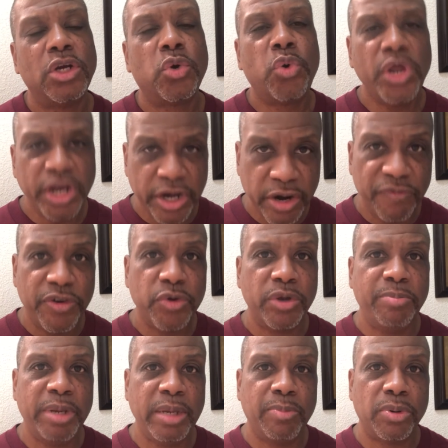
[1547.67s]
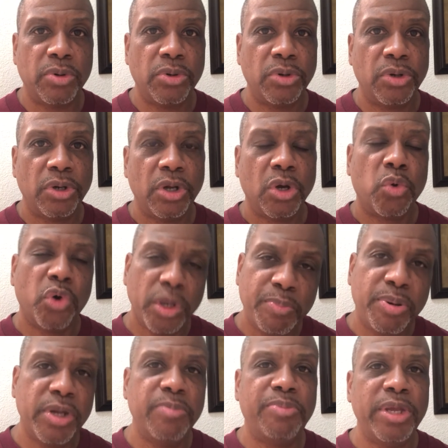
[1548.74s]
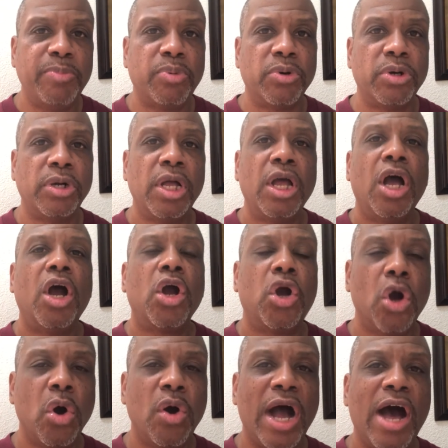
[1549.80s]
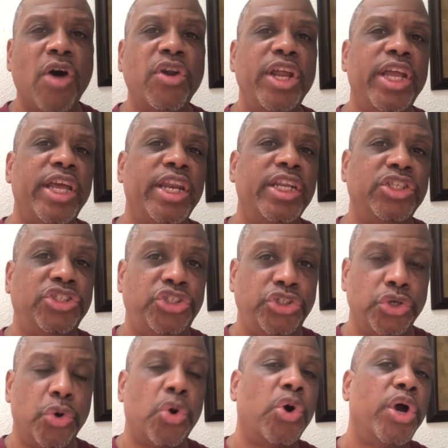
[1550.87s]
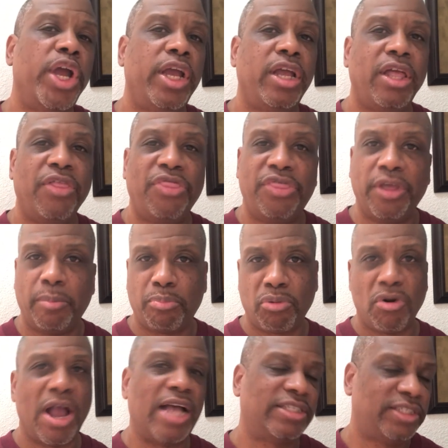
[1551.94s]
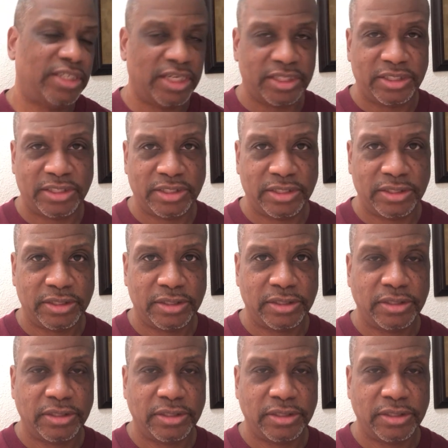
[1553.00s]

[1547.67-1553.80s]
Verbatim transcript: quit interviewing people, quit putting people, go out and enjoy the process.